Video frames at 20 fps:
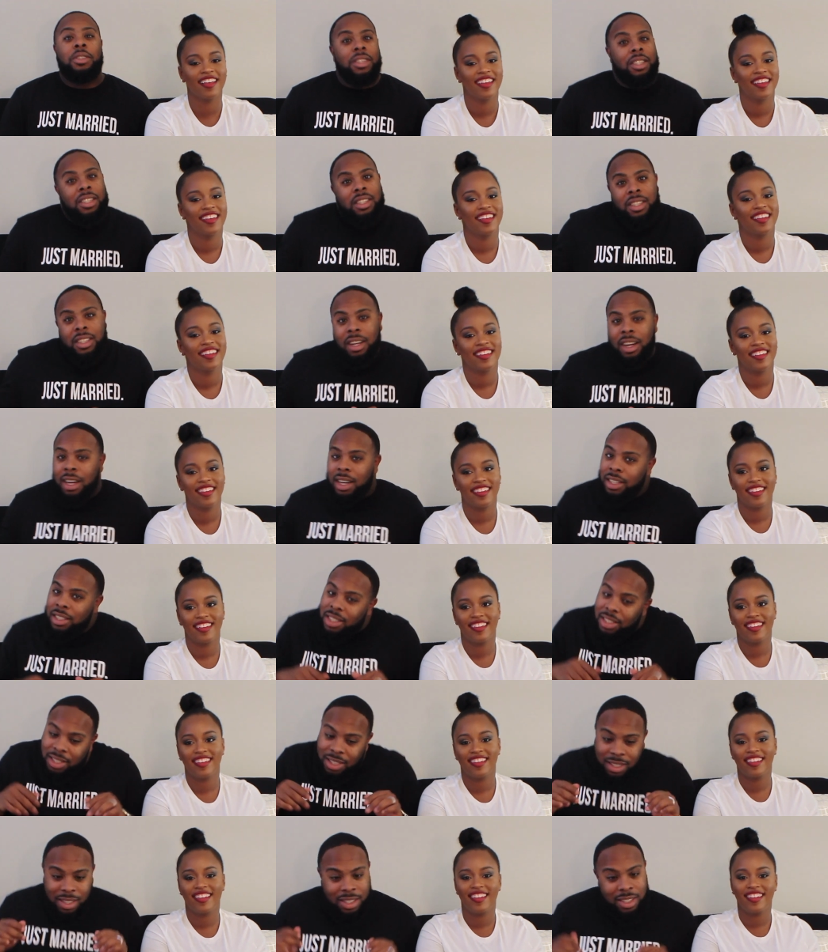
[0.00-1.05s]
Speaker 1: you see Sean
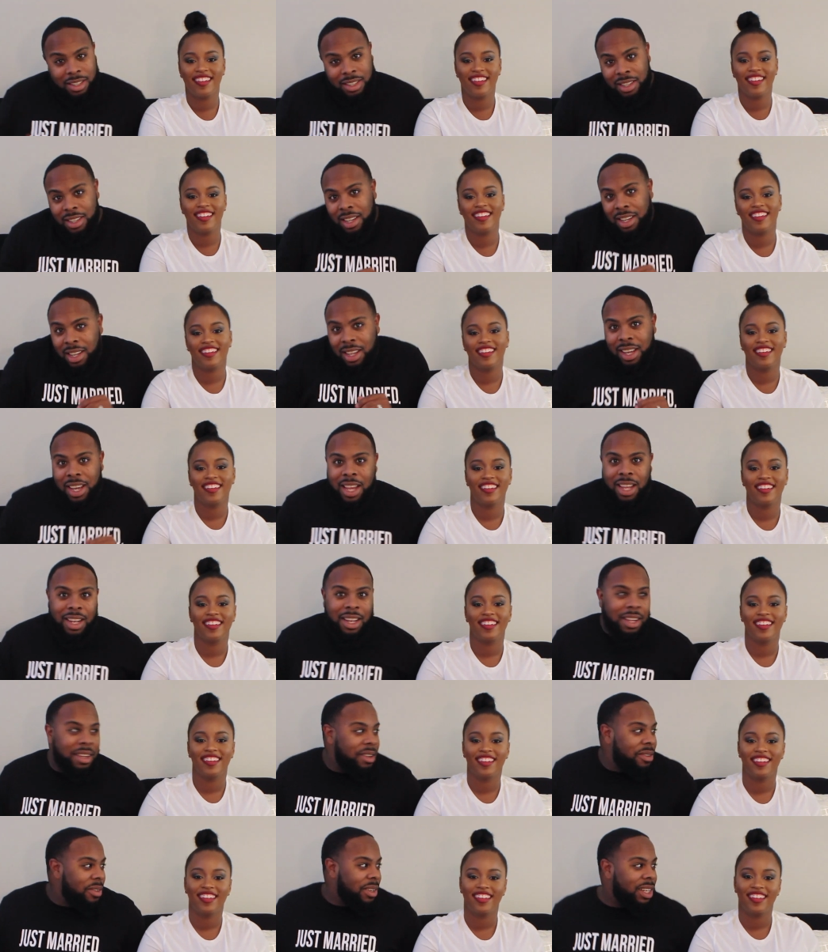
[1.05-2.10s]
just getting
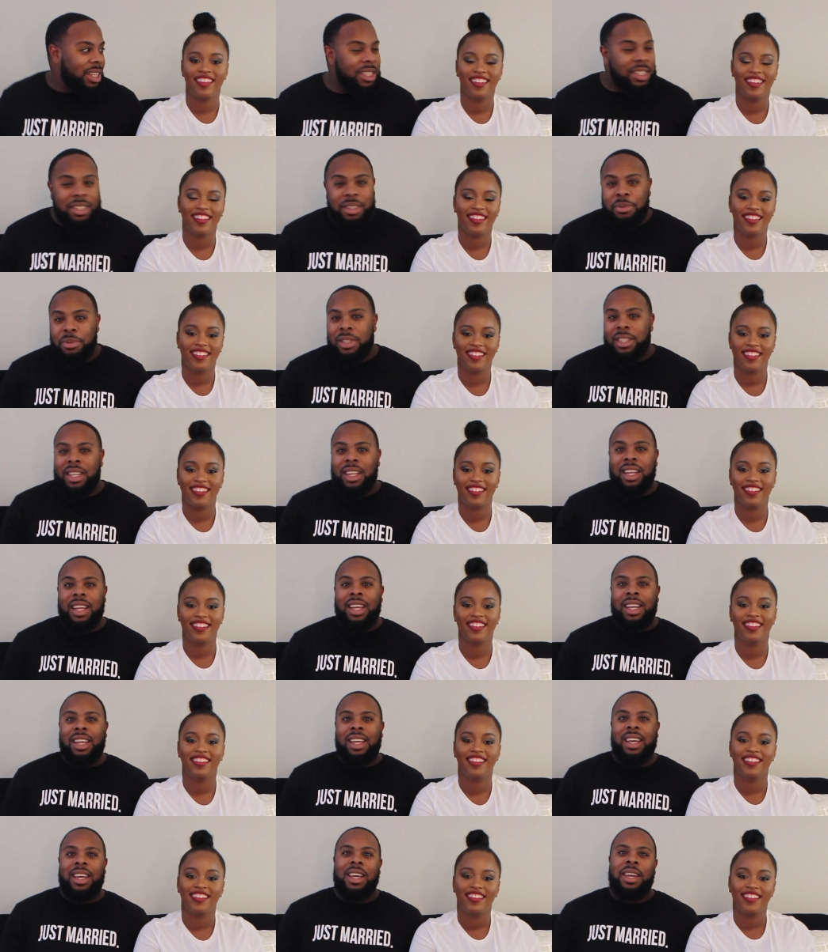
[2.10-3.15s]
it. Renisha was
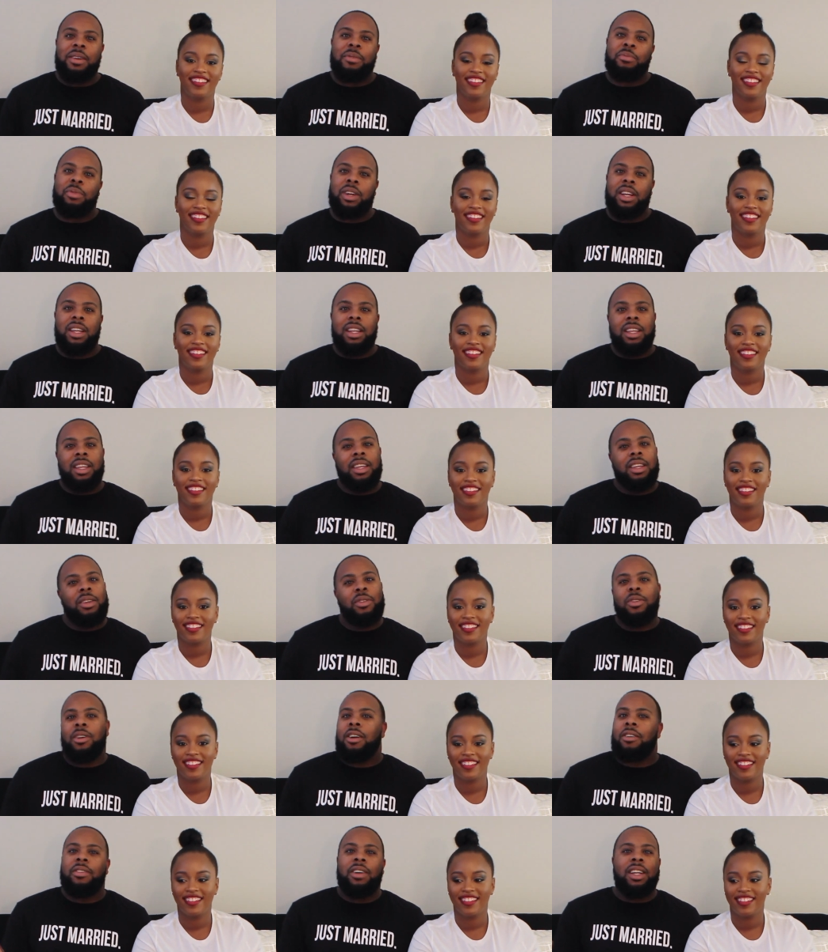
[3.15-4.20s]
lit. Brittany,
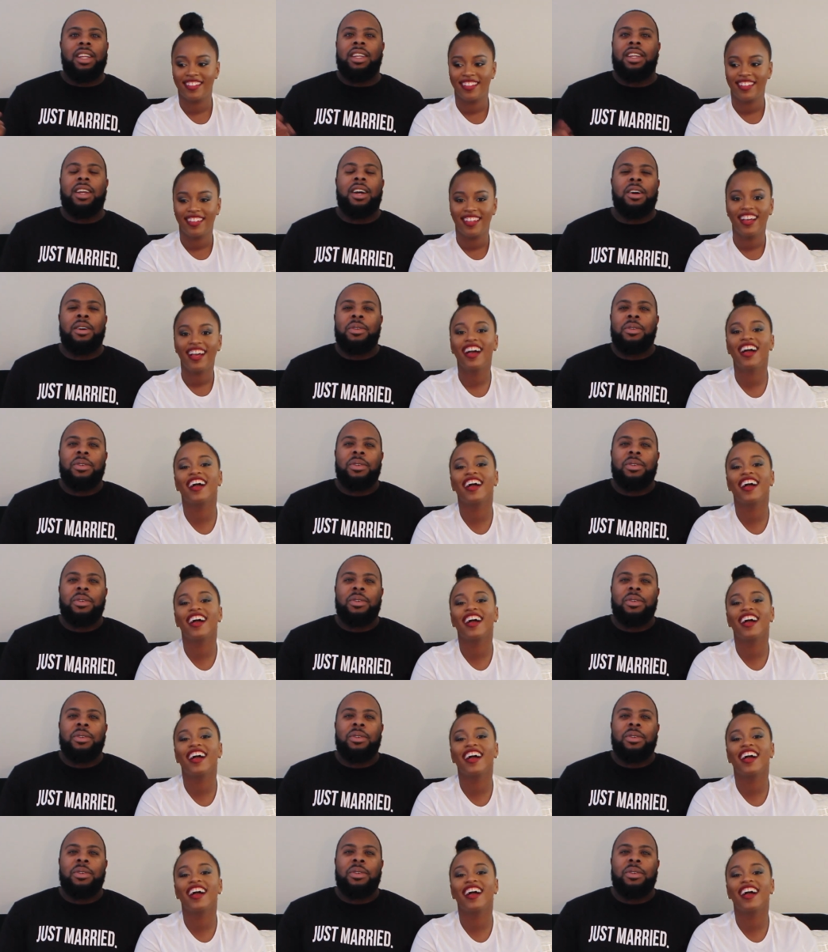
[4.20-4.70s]
you already know.